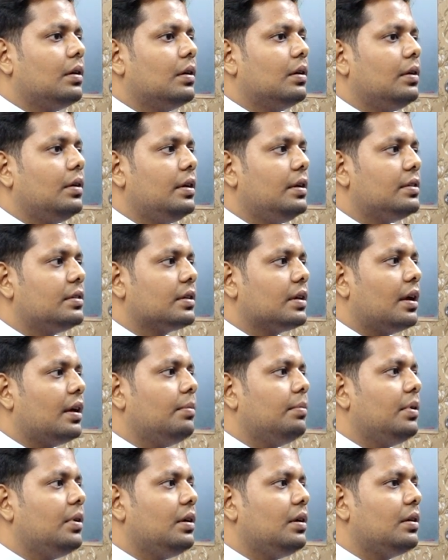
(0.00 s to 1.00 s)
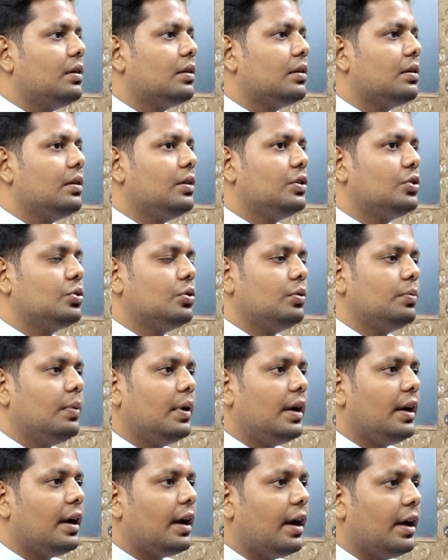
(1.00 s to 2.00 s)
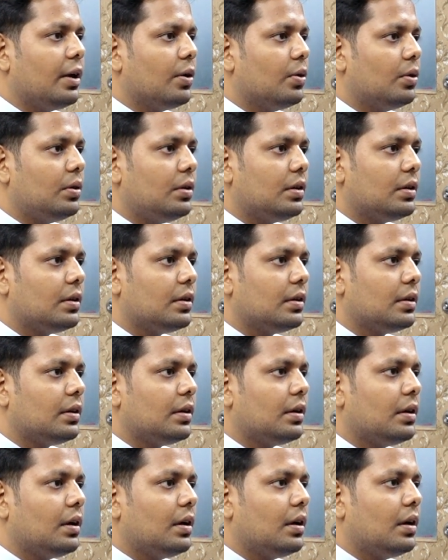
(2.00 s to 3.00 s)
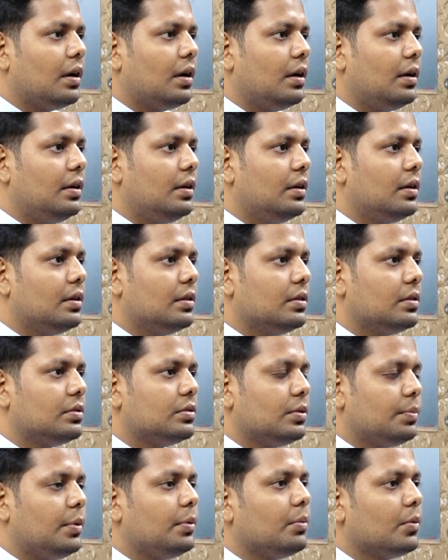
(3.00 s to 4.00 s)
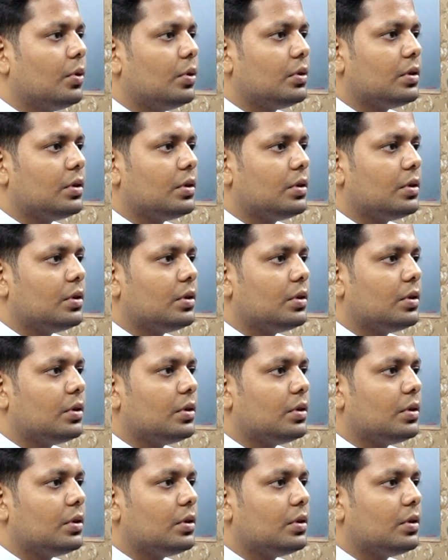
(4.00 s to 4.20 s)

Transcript: reads can be issued by High Court and Supreme Court